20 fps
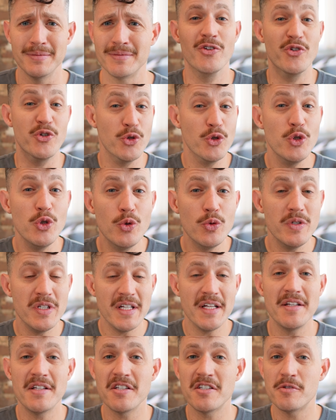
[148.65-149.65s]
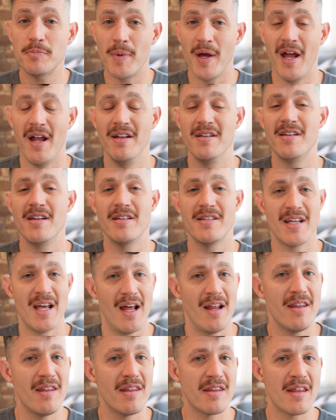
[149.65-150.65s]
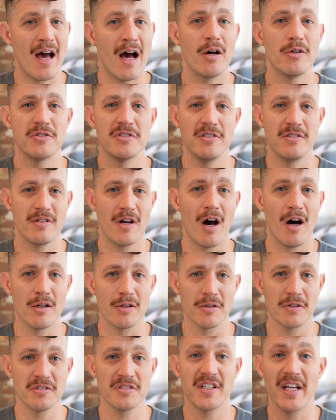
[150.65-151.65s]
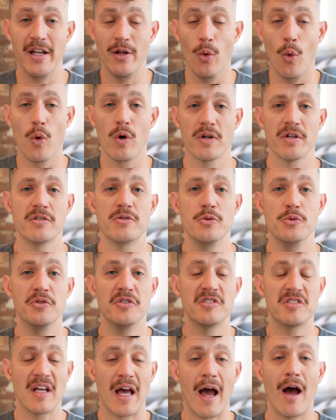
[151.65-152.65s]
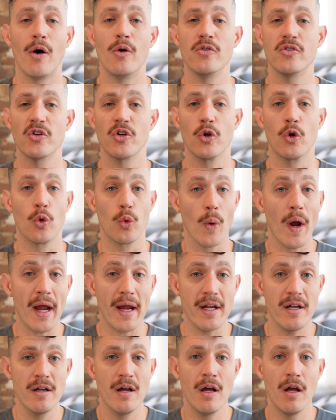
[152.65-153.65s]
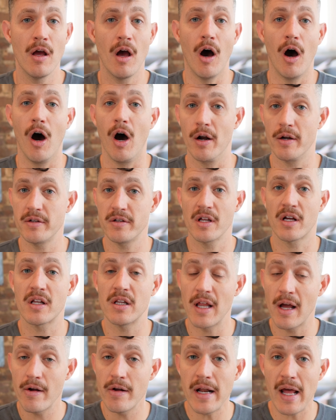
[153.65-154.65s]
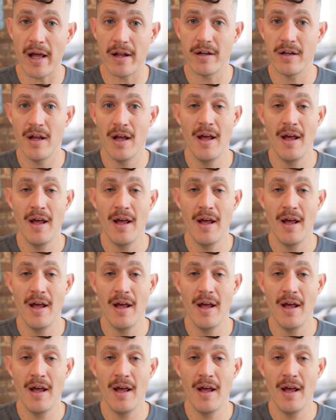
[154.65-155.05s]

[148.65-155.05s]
Do you need to spend $10,000 in order to sound great on the clarinet?